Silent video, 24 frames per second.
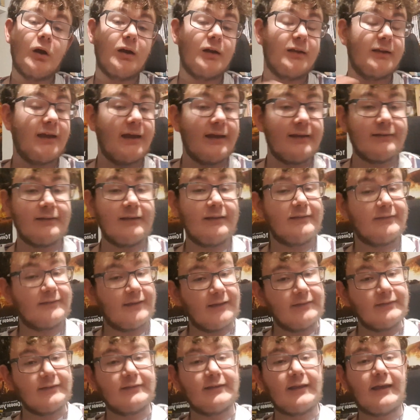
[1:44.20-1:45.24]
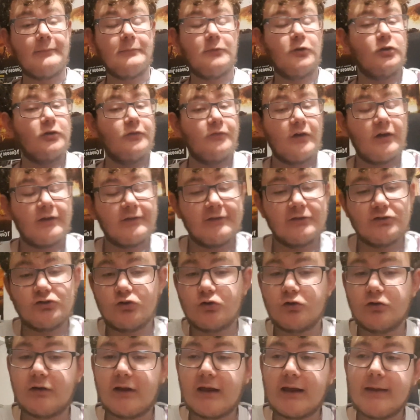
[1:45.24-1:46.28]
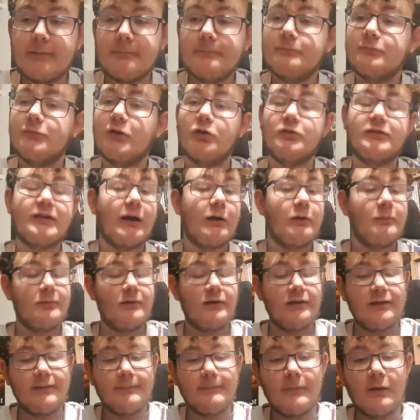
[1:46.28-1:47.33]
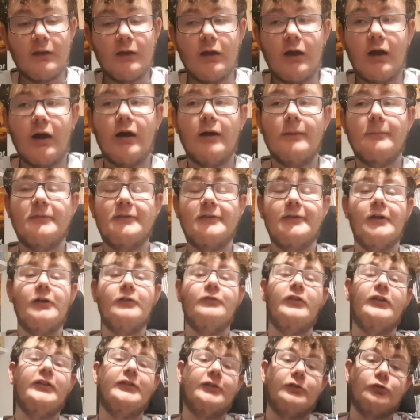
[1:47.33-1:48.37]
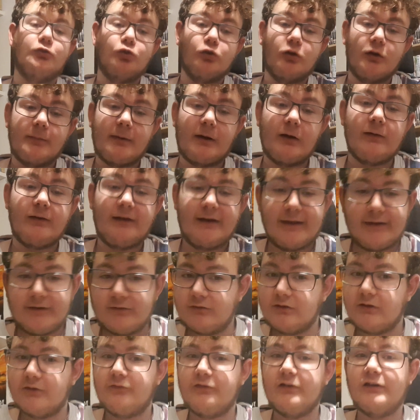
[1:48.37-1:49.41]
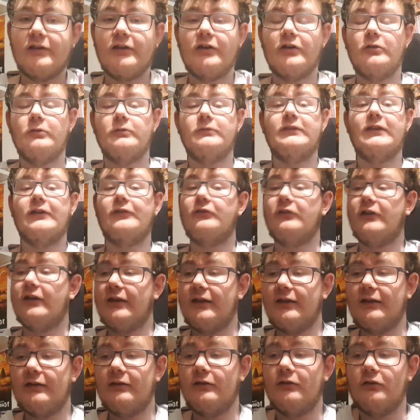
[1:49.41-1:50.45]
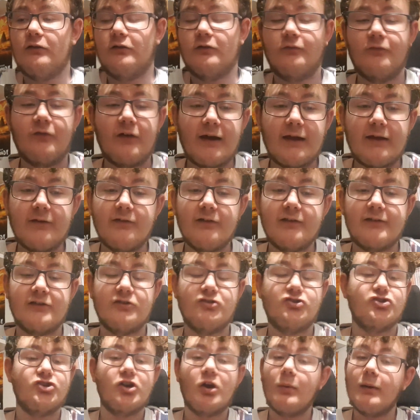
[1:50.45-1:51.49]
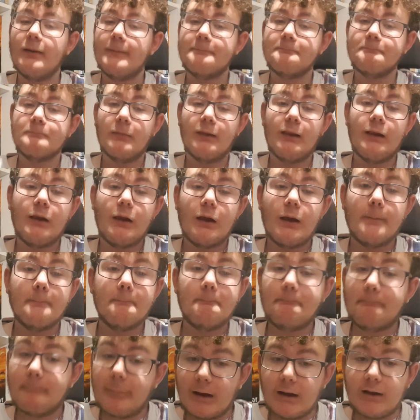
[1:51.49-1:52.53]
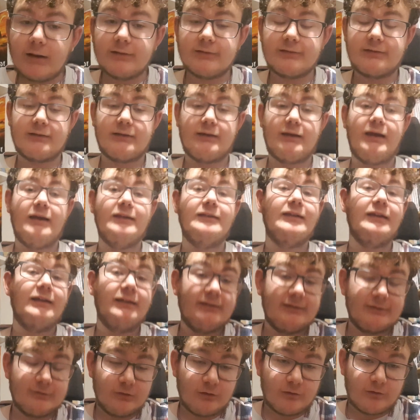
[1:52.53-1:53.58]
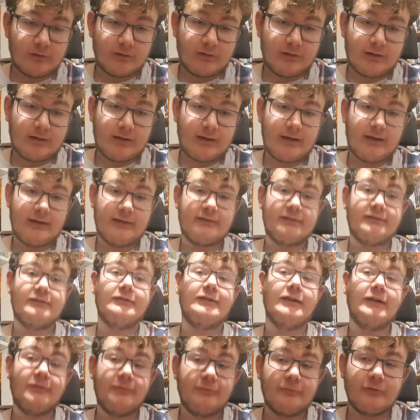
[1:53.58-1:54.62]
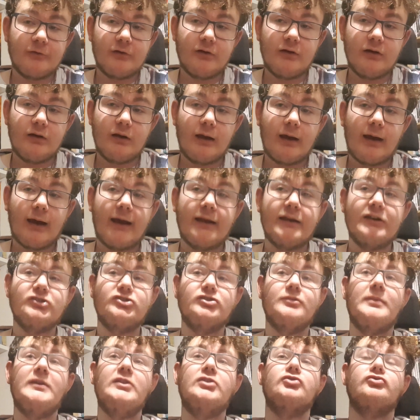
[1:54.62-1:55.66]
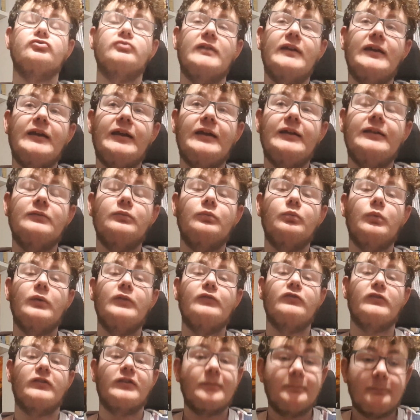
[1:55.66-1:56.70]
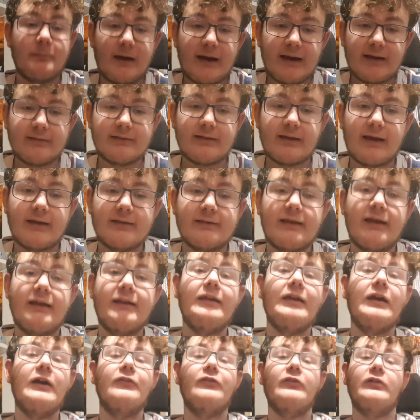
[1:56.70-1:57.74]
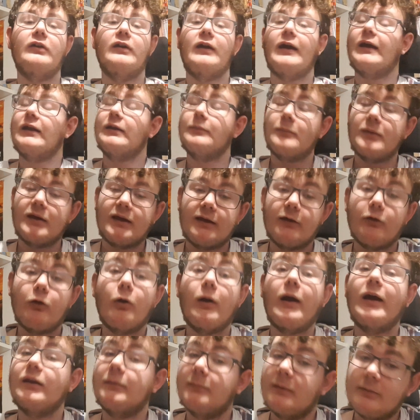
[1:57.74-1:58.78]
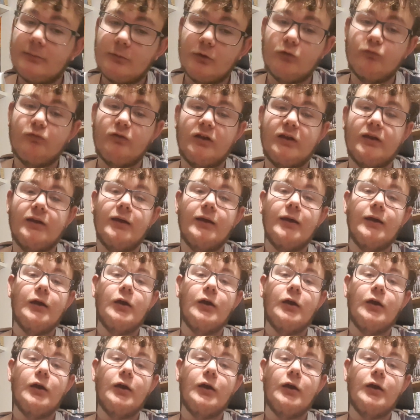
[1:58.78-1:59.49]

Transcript: Yes, it's set in the same universe as Your Name, no doubtably. Certain things I'll talk about later in the video definitely convey this and show it, but it is not. It's different, and it should be treated with respect as any other anime or anime movie